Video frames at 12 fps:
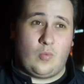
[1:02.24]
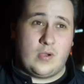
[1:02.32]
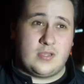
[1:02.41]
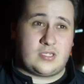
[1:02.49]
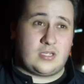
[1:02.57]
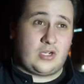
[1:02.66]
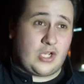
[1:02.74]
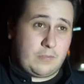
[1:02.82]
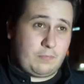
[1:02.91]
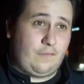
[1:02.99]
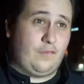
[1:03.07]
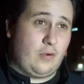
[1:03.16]
was a
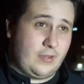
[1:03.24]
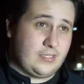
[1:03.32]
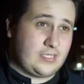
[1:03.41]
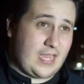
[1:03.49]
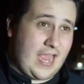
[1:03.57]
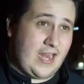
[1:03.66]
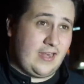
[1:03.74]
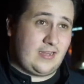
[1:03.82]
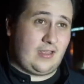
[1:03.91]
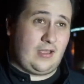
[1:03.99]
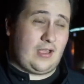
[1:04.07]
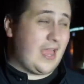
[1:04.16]
good performance,
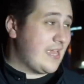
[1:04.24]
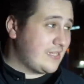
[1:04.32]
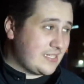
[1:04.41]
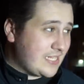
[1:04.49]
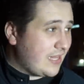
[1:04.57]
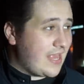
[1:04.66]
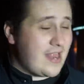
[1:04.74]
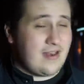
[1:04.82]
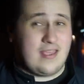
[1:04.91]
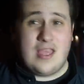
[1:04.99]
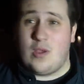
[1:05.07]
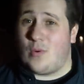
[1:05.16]
and as I said
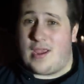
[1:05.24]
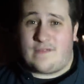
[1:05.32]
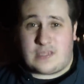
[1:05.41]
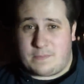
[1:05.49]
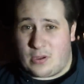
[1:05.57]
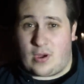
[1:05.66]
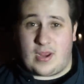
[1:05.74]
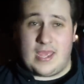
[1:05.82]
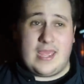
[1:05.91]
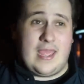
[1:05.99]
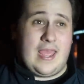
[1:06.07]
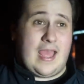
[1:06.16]
then, we have to build on
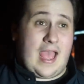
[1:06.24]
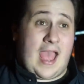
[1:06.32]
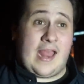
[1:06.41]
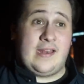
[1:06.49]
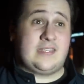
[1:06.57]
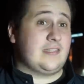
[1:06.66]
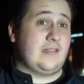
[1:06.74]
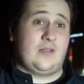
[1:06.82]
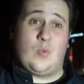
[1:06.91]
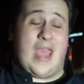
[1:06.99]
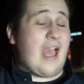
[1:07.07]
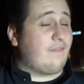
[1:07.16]
it, and
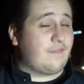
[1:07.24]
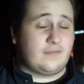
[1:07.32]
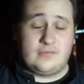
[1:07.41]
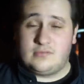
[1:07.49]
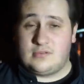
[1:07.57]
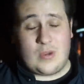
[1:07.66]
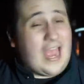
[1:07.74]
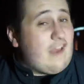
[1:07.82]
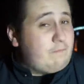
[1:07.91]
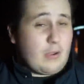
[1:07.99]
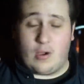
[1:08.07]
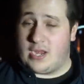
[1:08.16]
we have, we
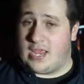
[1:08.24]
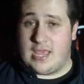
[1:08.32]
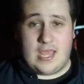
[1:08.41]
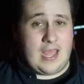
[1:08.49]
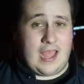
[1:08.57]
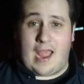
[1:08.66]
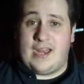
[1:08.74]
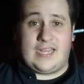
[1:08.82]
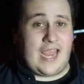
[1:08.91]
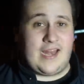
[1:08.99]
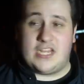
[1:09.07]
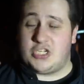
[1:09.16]
have built on it. And
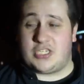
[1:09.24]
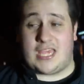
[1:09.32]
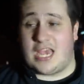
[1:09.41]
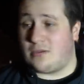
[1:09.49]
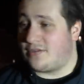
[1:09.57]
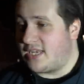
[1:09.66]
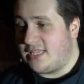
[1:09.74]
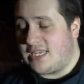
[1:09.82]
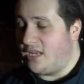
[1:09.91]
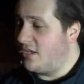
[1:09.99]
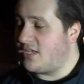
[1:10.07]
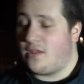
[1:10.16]
again, it's just a case we have to
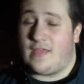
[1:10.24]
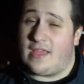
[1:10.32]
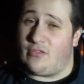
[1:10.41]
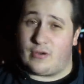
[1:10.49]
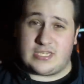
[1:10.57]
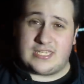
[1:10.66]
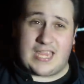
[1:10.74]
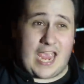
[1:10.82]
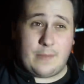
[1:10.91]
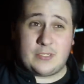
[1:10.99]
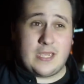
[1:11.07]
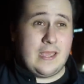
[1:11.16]
continue to do that in the rest of these
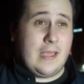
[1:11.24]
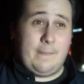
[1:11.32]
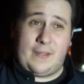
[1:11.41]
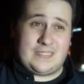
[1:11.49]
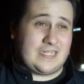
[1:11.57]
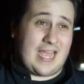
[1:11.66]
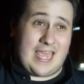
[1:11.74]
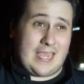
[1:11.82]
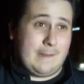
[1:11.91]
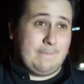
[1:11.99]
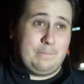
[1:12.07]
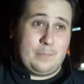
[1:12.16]
games. But
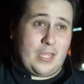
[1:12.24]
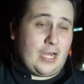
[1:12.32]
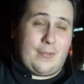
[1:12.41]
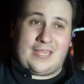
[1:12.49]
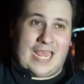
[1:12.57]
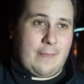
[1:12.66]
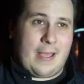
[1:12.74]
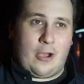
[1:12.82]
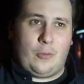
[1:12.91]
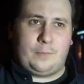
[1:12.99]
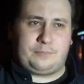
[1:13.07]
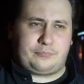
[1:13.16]
today, you know, we came
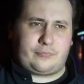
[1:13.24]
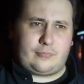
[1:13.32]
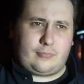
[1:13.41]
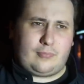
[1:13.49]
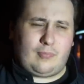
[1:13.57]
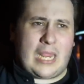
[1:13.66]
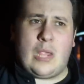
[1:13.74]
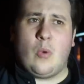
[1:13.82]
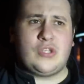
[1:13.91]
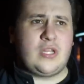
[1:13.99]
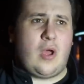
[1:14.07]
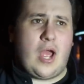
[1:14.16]
out, it
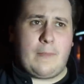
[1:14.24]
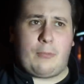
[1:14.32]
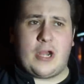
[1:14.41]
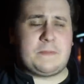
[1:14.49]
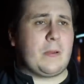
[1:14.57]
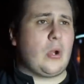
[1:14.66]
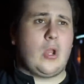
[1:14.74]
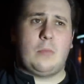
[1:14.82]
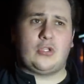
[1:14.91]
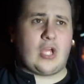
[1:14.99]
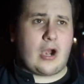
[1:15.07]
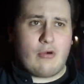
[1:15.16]
wasn't a high press, but we were a lot
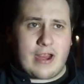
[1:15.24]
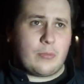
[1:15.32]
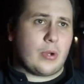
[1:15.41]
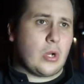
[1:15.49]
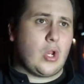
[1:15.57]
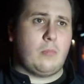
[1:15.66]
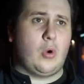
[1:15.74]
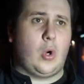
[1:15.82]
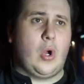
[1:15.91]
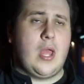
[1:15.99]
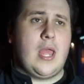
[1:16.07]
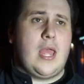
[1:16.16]
more direct, we were a lot more